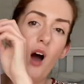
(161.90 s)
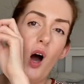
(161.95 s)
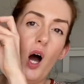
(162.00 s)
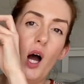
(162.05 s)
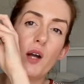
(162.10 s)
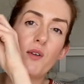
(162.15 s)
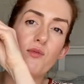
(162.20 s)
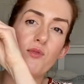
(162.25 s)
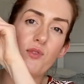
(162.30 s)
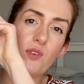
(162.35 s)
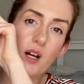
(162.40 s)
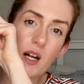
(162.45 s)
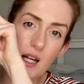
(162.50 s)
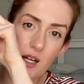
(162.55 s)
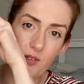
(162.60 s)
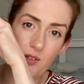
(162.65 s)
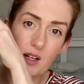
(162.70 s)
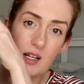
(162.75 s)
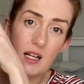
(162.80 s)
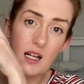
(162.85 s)
I really,
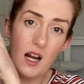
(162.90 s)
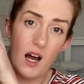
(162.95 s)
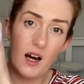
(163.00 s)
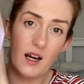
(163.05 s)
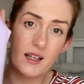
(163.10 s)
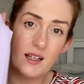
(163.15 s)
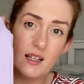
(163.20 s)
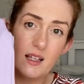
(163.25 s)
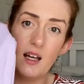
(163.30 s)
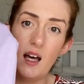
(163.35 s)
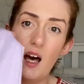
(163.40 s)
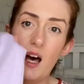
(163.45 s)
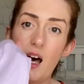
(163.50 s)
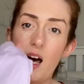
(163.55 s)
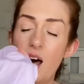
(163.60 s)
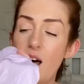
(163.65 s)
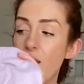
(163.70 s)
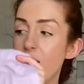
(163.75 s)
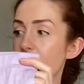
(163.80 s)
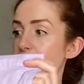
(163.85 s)
really like. Uh,
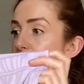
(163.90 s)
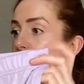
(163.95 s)
the